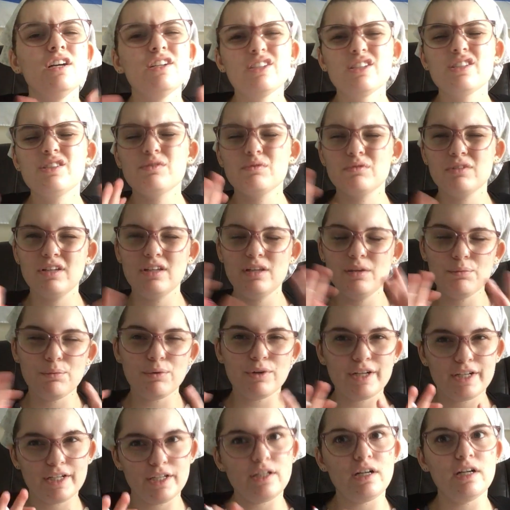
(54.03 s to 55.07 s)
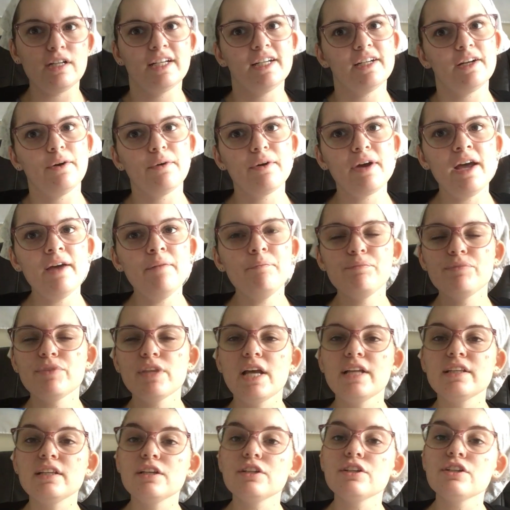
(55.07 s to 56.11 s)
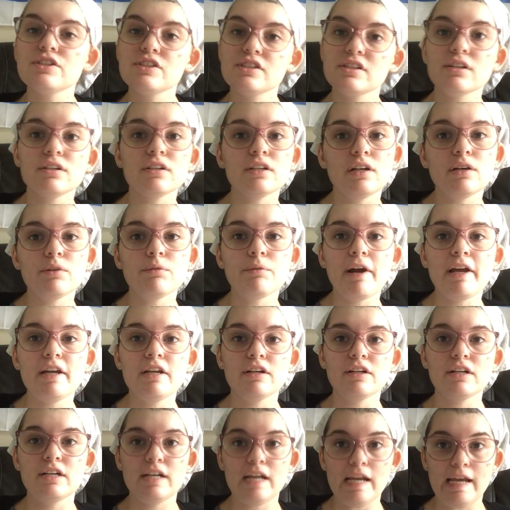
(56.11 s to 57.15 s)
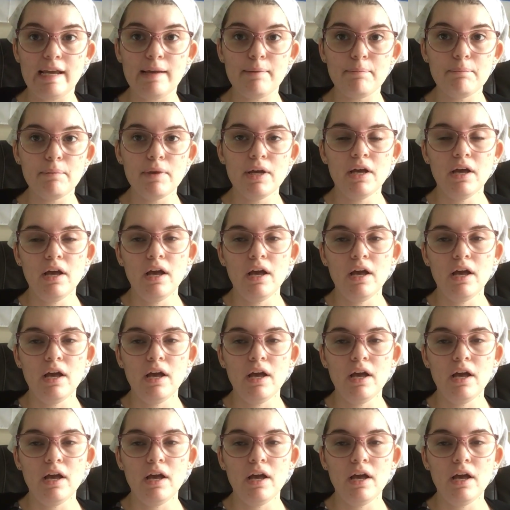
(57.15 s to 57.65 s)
Just keep working on it, okay? And then you're still going to write your name.